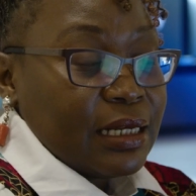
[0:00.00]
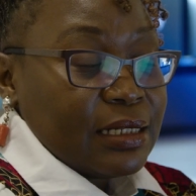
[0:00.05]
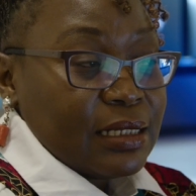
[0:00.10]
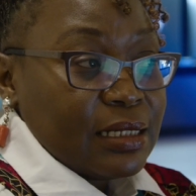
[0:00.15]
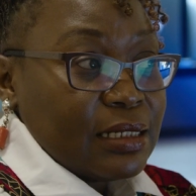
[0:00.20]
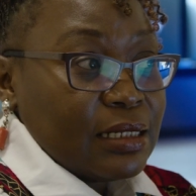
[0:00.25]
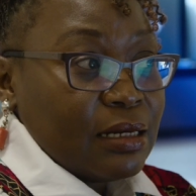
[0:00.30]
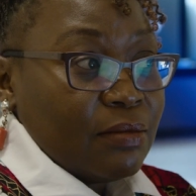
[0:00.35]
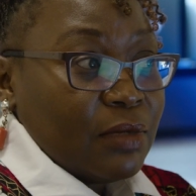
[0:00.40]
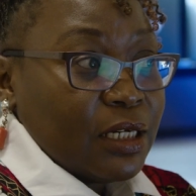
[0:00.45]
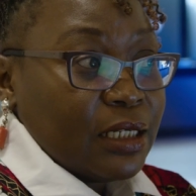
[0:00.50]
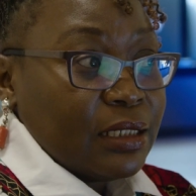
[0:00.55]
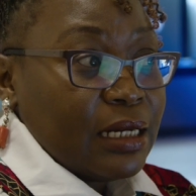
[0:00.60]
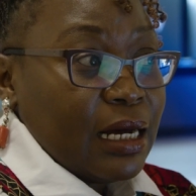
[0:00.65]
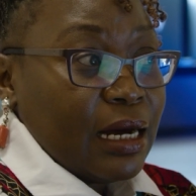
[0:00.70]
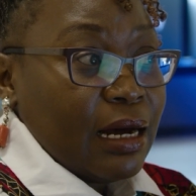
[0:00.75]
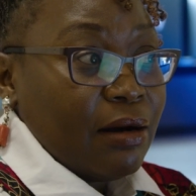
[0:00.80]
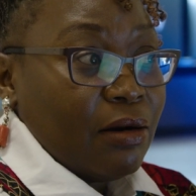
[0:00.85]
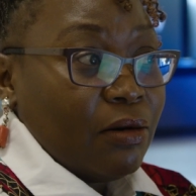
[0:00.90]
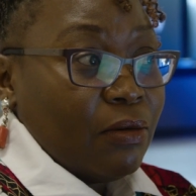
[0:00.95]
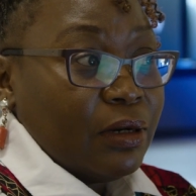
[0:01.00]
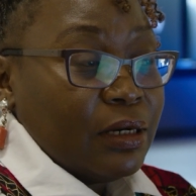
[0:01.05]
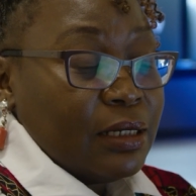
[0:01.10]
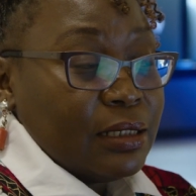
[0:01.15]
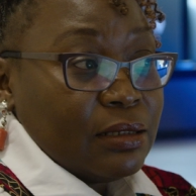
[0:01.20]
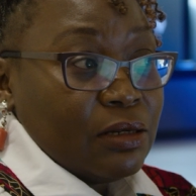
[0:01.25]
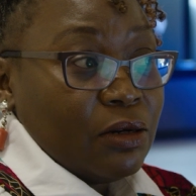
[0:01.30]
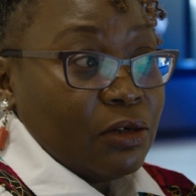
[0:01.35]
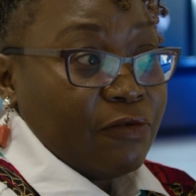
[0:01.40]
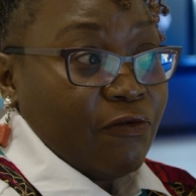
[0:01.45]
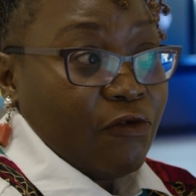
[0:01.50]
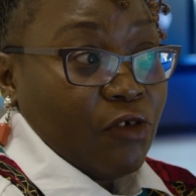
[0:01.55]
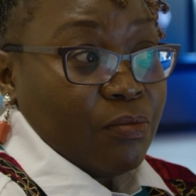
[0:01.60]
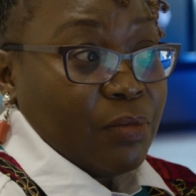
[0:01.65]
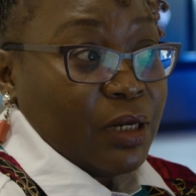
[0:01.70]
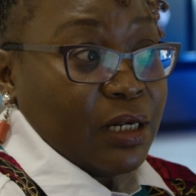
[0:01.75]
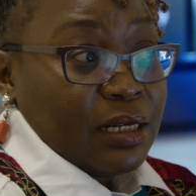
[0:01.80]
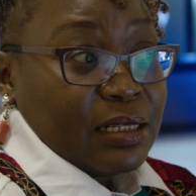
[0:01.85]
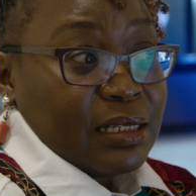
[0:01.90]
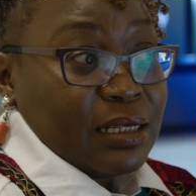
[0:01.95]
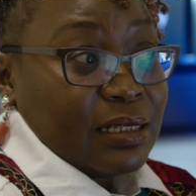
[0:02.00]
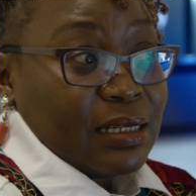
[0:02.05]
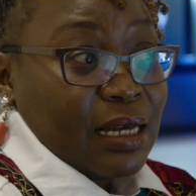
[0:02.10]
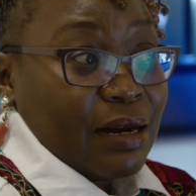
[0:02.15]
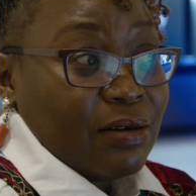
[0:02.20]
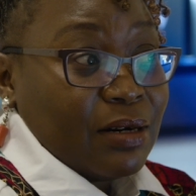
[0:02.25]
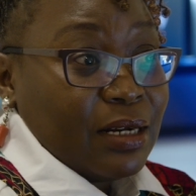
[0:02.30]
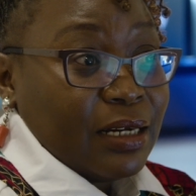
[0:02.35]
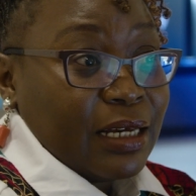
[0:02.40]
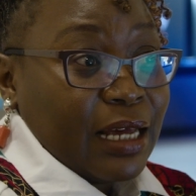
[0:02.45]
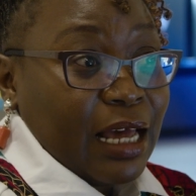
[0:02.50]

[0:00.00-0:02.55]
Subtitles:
A system leader is not for me necessarily